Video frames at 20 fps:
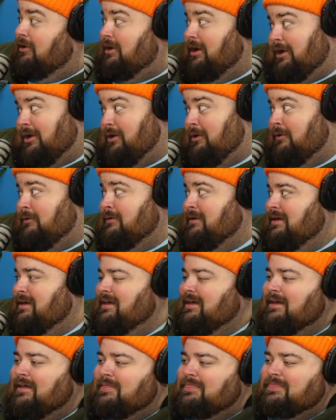and I go,
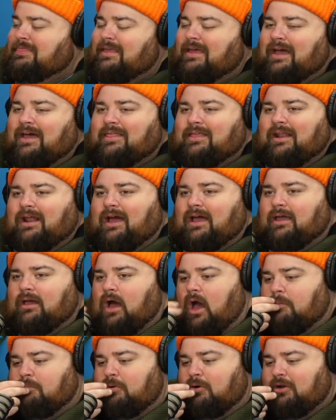and then
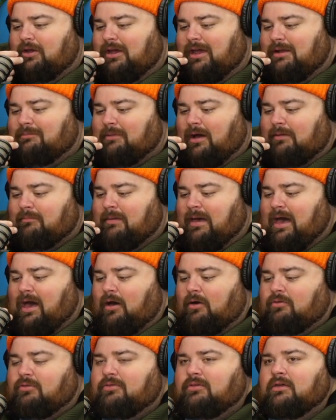I put it in my
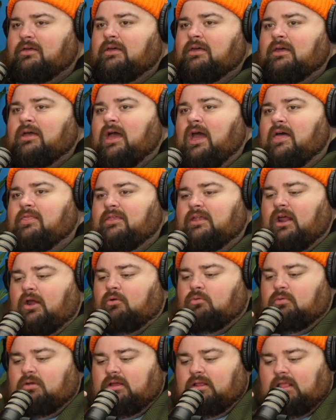mouth. And then I
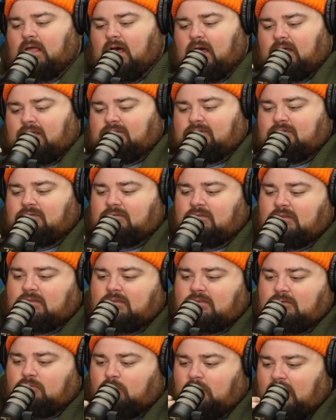realized
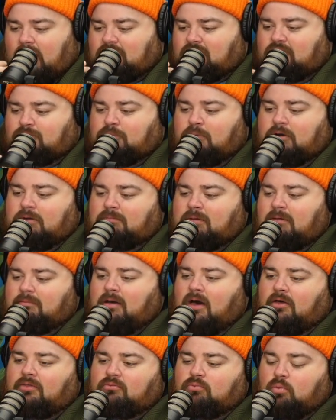that what I just put in my
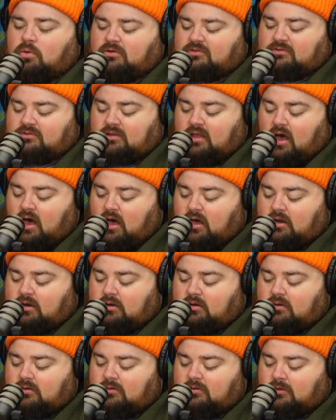mouth was not
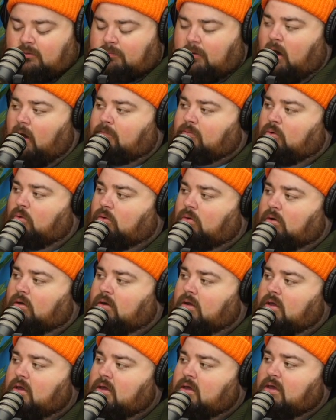the popcorn.
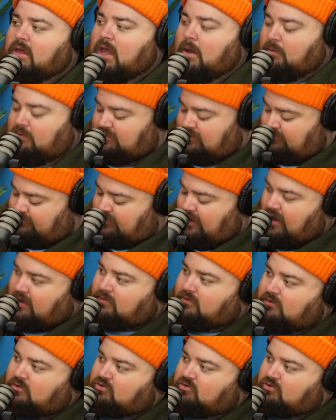It was, in fact, the